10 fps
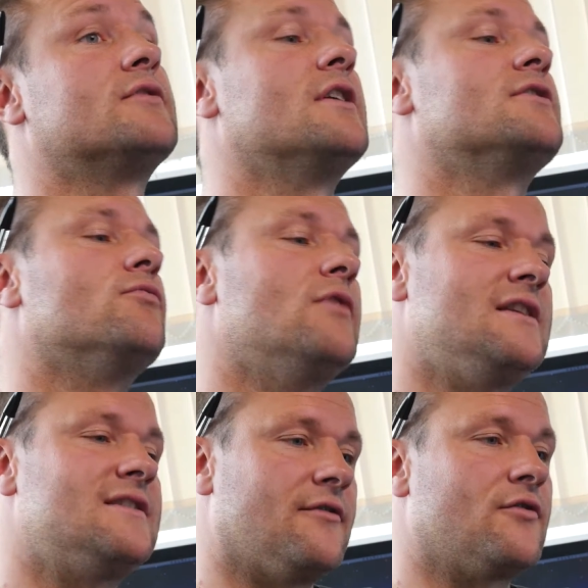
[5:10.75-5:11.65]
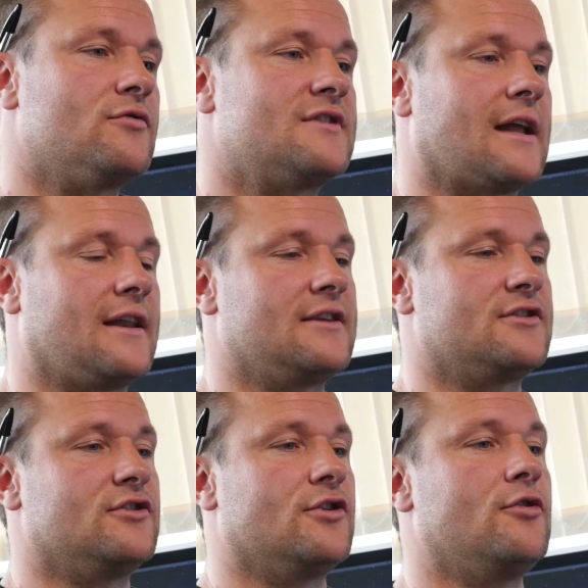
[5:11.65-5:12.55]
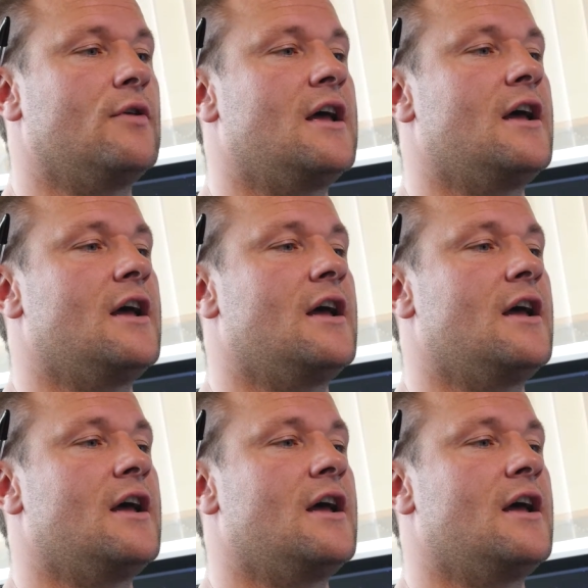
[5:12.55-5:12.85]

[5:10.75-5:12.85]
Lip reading: So it's a really difficult technique to do,